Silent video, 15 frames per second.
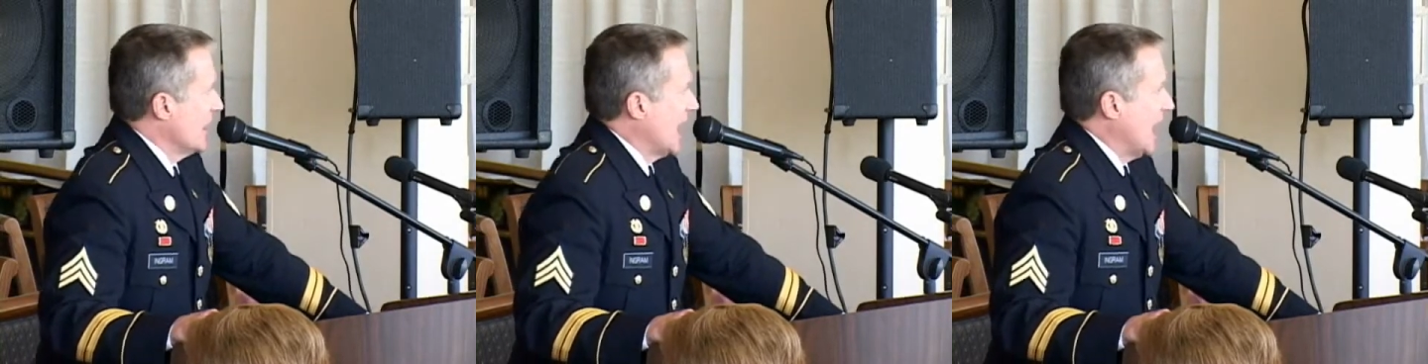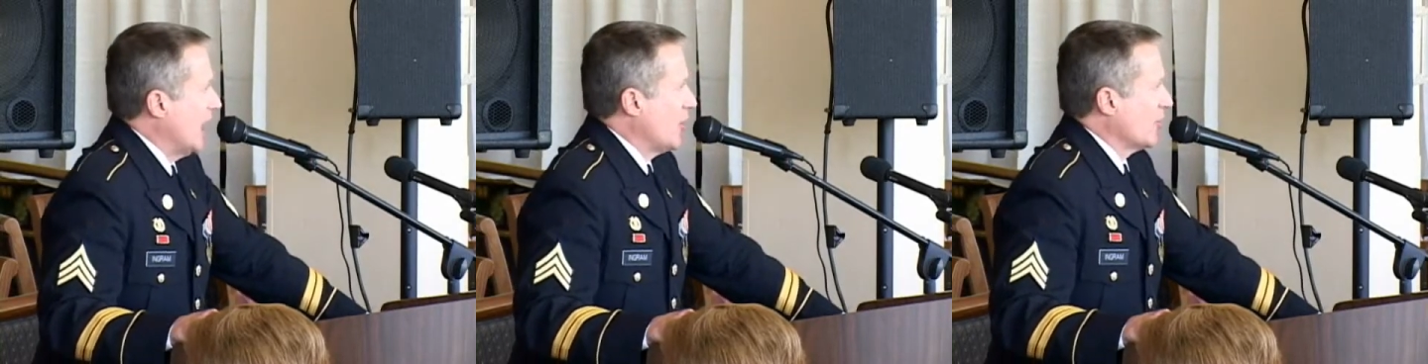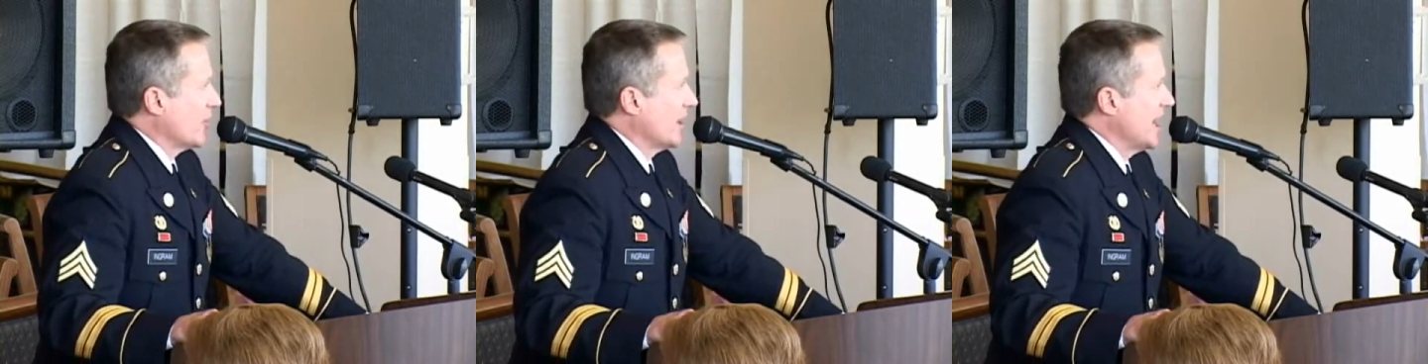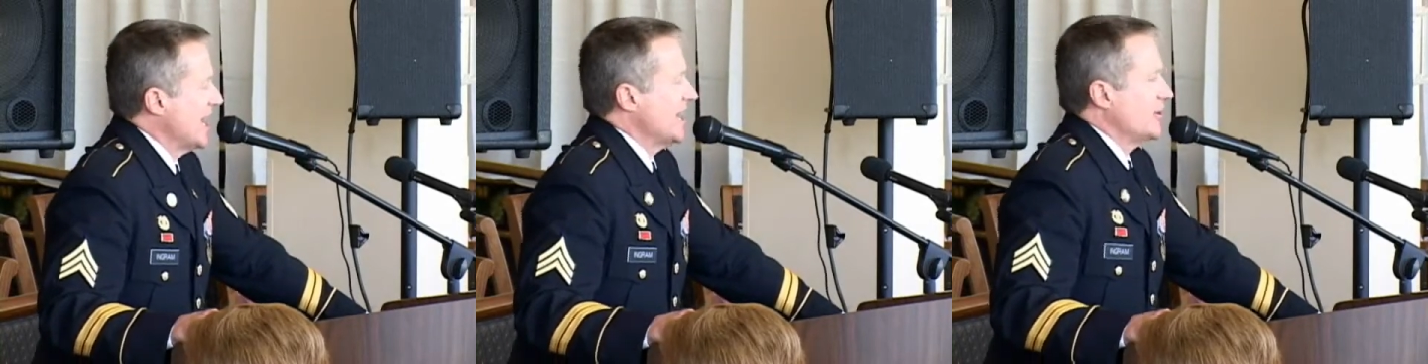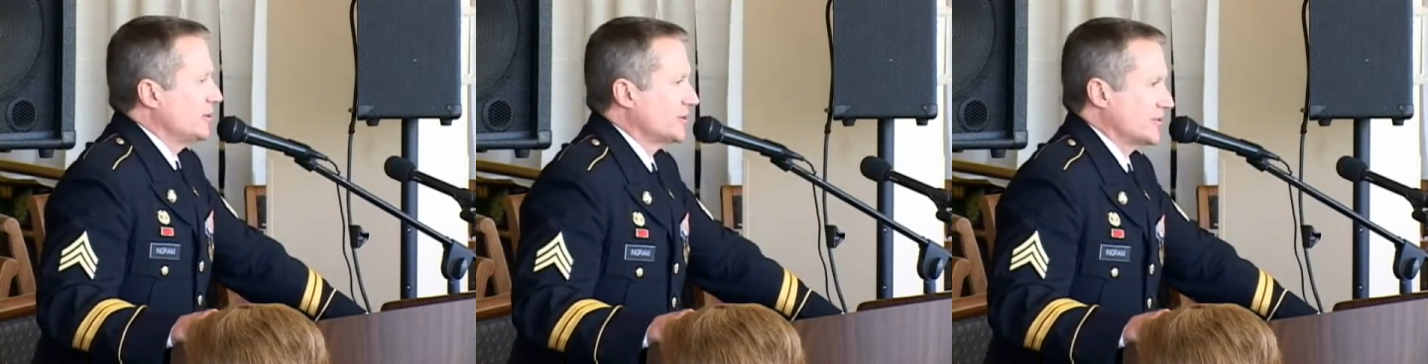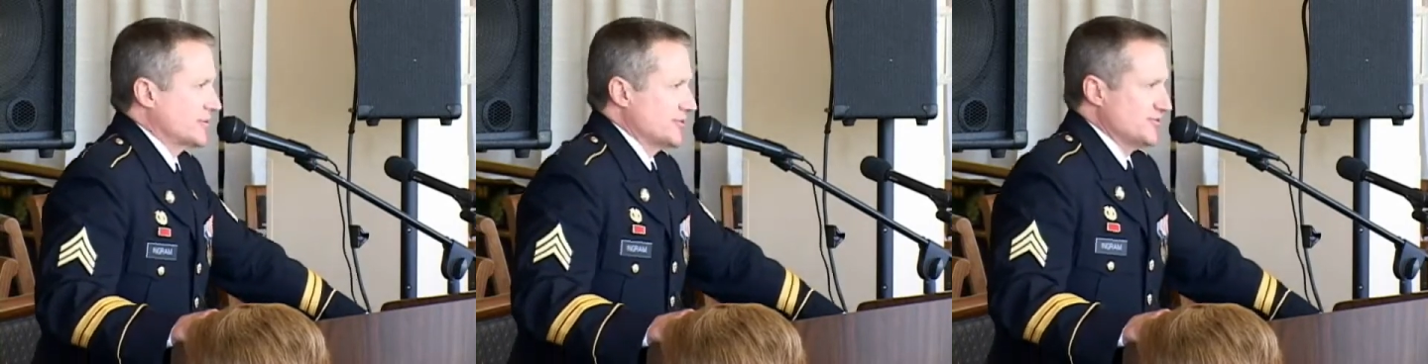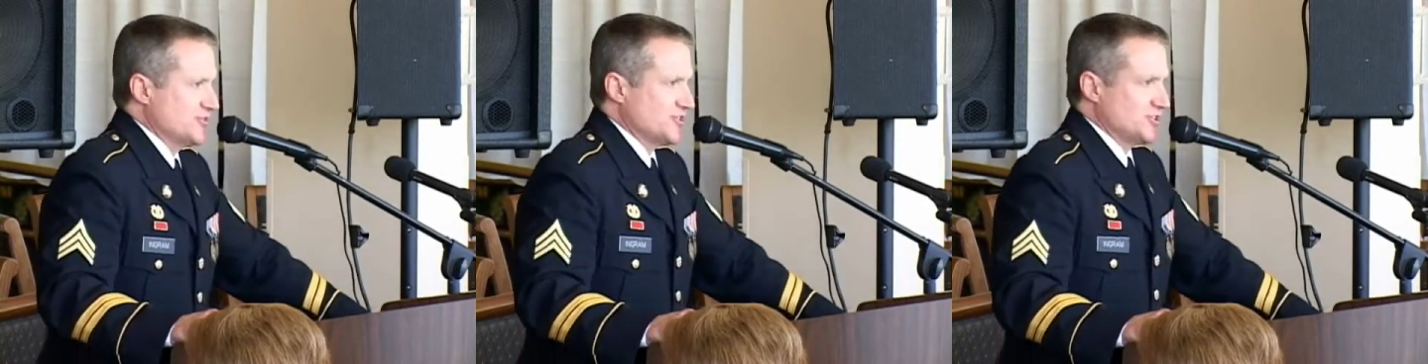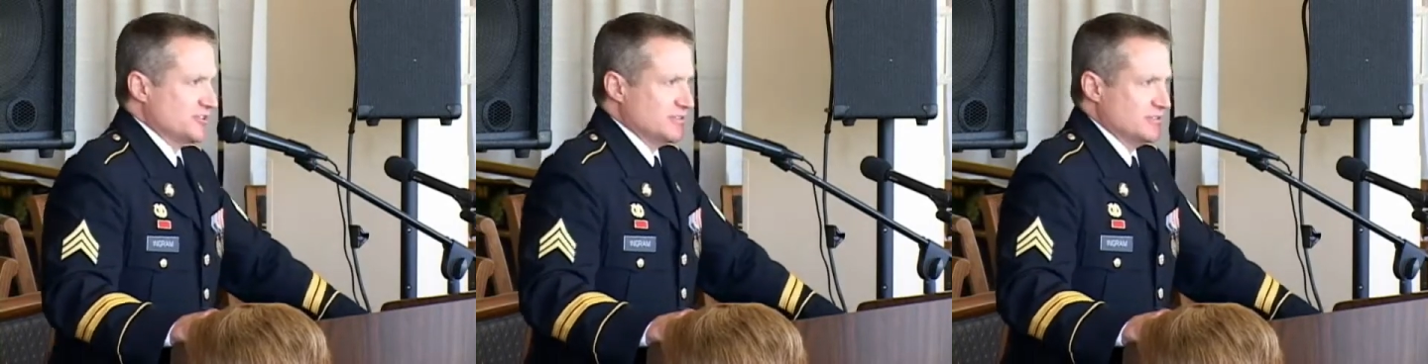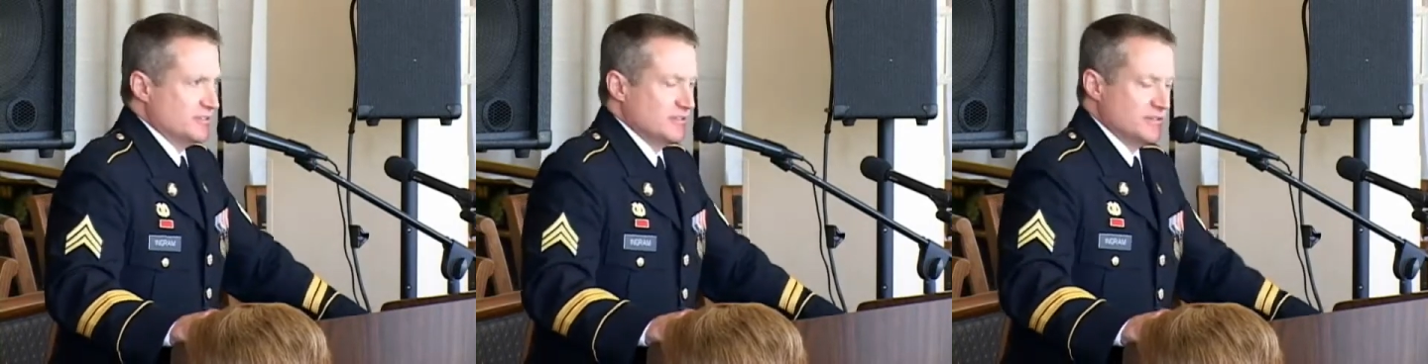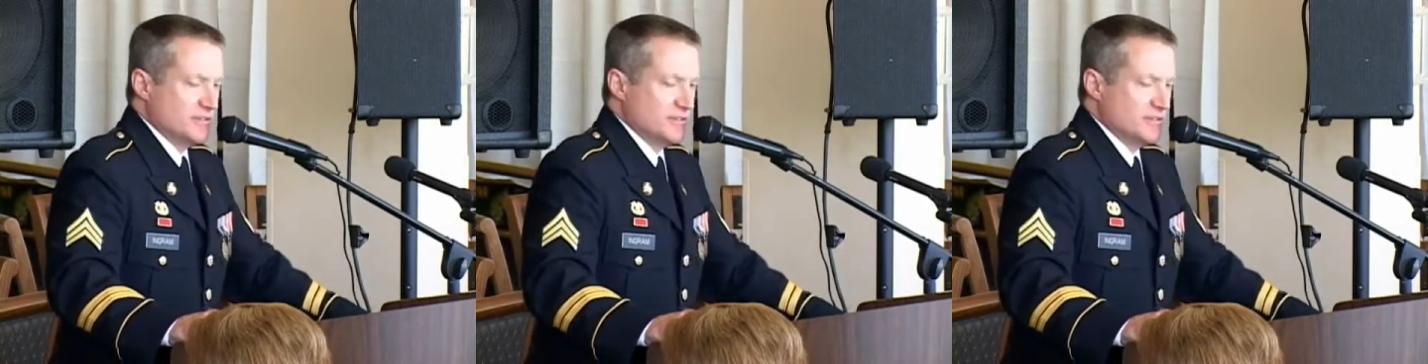our elders,